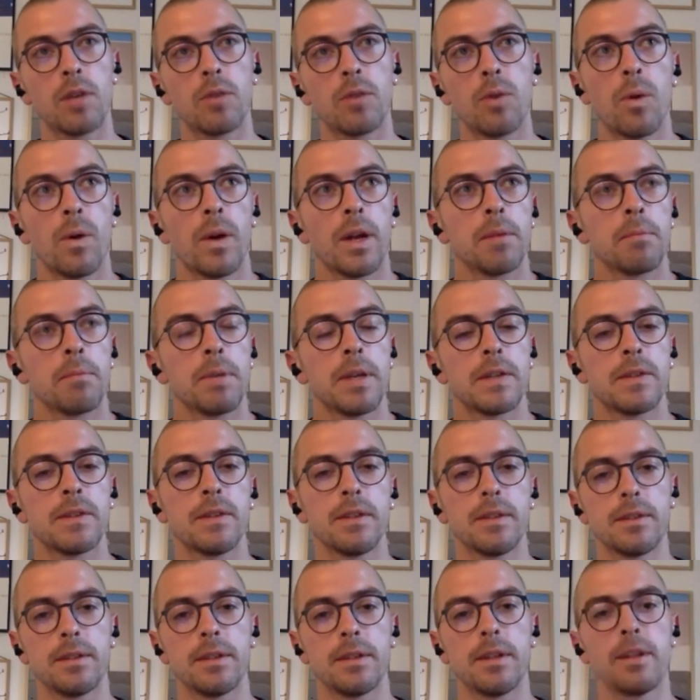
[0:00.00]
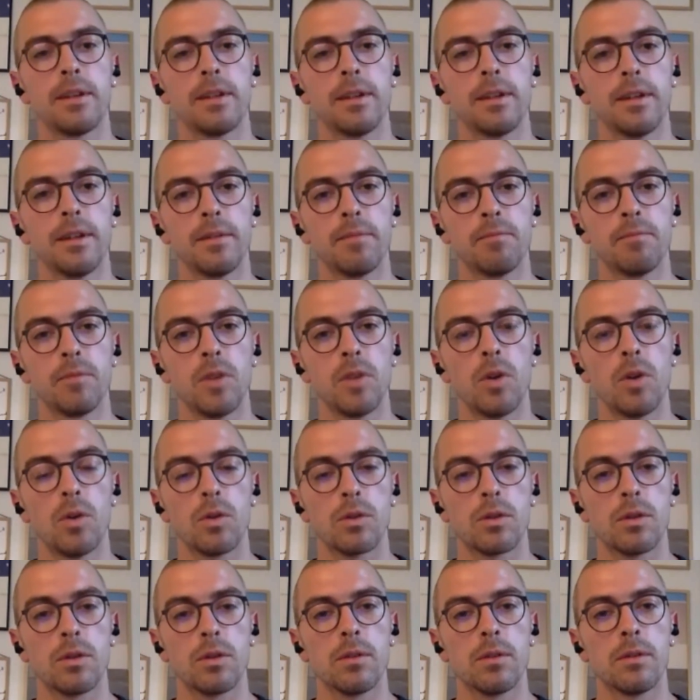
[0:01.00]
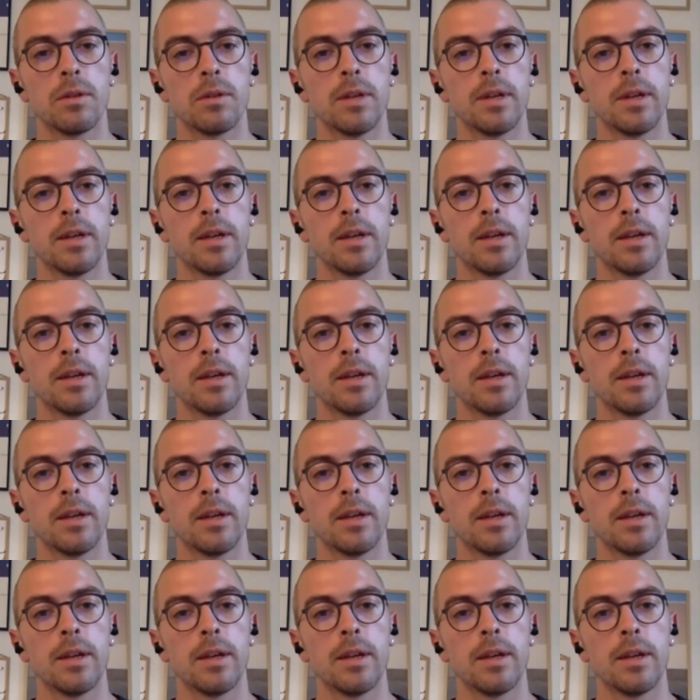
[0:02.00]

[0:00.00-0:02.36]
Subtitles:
growing business, and also